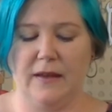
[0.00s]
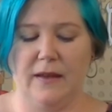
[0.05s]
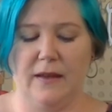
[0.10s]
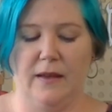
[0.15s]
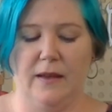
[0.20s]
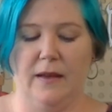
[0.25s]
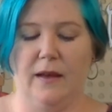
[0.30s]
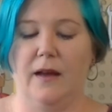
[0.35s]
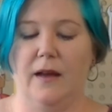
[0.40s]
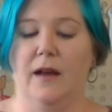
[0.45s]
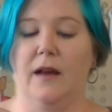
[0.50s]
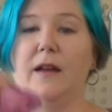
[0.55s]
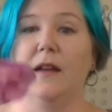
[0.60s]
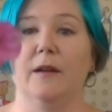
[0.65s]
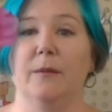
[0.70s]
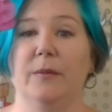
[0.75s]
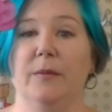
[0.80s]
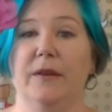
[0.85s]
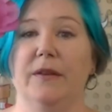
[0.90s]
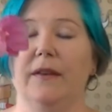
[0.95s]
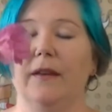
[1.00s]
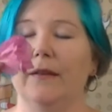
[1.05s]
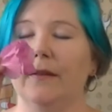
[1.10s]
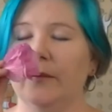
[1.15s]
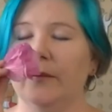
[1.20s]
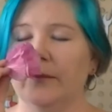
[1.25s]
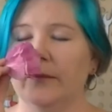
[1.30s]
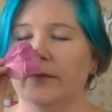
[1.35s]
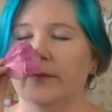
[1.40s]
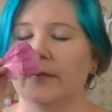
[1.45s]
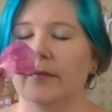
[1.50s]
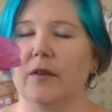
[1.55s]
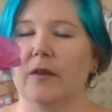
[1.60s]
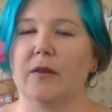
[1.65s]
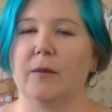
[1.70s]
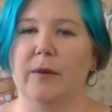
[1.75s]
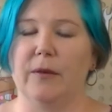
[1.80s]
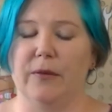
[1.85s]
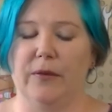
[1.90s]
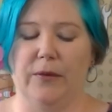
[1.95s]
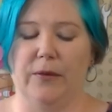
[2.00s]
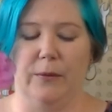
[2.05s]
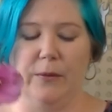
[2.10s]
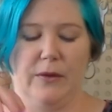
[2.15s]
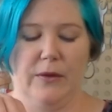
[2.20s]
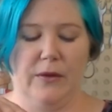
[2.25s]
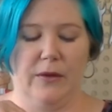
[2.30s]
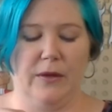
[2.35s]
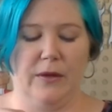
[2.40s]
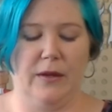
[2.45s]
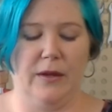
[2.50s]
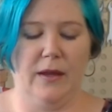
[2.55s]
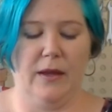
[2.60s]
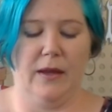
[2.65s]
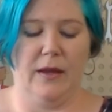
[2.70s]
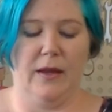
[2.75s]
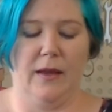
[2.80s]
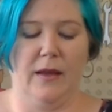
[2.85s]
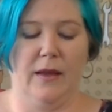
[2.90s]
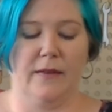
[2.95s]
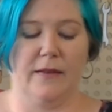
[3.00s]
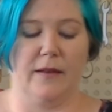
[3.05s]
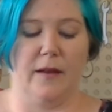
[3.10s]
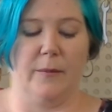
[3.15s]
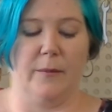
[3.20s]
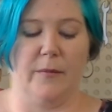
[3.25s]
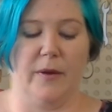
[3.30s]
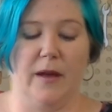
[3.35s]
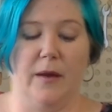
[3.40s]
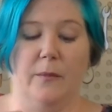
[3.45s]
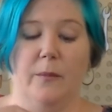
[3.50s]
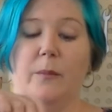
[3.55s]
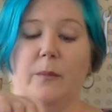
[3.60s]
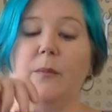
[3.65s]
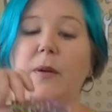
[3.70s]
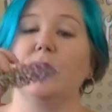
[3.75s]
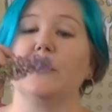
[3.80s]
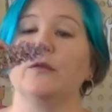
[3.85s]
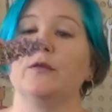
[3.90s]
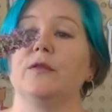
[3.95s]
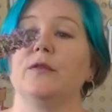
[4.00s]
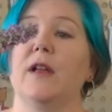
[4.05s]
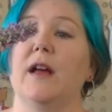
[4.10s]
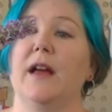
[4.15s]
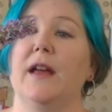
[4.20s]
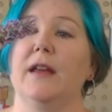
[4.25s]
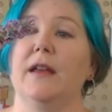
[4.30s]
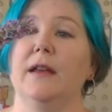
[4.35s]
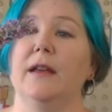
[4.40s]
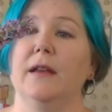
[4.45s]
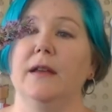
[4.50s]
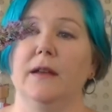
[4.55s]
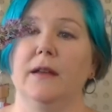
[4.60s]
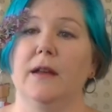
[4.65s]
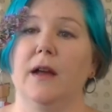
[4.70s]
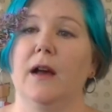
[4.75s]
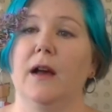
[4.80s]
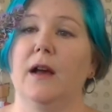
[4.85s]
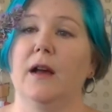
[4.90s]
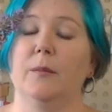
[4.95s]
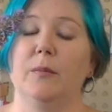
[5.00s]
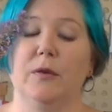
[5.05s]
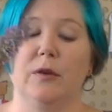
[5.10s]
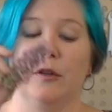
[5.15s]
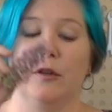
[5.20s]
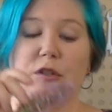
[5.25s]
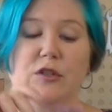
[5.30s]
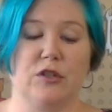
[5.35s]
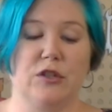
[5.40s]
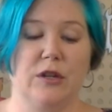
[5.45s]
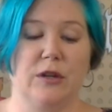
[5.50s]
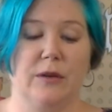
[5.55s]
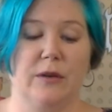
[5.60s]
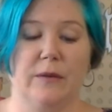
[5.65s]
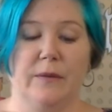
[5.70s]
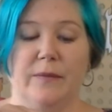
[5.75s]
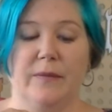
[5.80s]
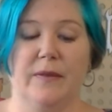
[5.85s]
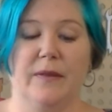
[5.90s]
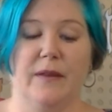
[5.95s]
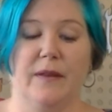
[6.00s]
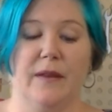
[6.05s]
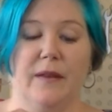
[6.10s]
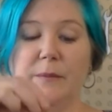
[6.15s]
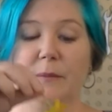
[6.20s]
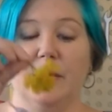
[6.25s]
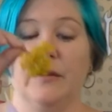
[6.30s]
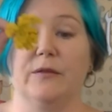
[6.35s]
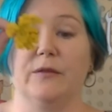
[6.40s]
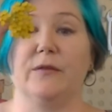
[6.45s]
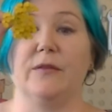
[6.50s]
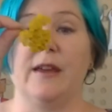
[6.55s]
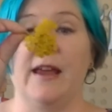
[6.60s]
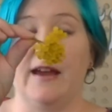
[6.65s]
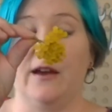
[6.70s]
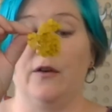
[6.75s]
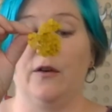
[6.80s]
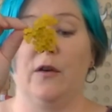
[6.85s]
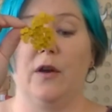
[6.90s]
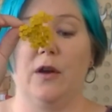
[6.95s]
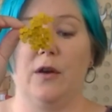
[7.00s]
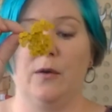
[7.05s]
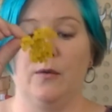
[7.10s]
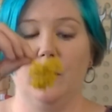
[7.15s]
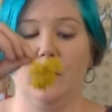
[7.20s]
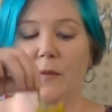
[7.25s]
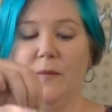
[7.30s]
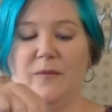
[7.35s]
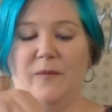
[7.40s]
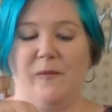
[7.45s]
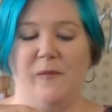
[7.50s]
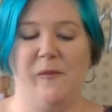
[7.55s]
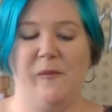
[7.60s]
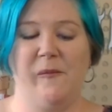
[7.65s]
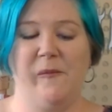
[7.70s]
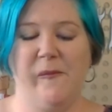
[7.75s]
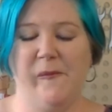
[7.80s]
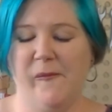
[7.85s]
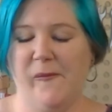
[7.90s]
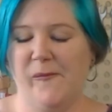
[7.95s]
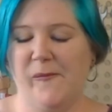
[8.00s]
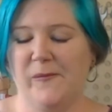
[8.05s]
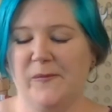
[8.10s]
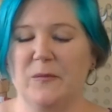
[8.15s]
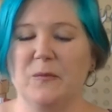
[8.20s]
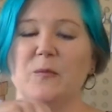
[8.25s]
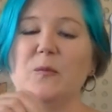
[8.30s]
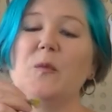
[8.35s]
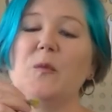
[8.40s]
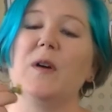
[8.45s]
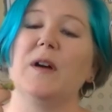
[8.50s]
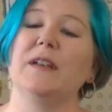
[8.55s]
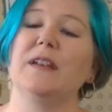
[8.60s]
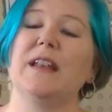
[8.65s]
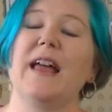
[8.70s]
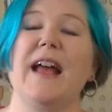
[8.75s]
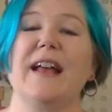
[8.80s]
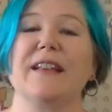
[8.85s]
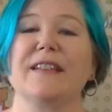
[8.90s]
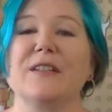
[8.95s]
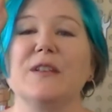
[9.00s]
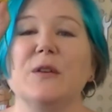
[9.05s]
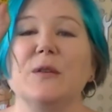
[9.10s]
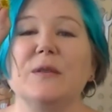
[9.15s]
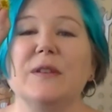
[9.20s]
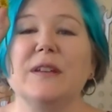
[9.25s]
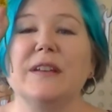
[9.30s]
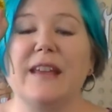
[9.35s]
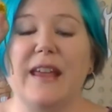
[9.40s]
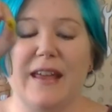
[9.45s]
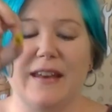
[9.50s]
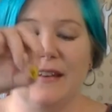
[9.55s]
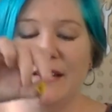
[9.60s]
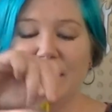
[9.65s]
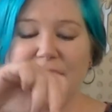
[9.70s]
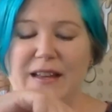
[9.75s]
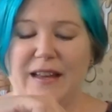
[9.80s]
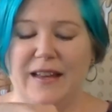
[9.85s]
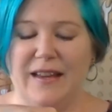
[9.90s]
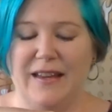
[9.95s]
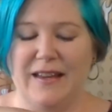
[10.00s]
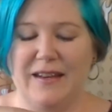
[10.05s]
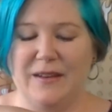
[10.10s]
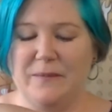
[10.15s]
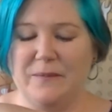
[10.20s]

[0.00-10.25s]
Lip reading: Hibiscus. Smells so good. Some butterfly bush. Bit of yarrow. One last lonely dandelion.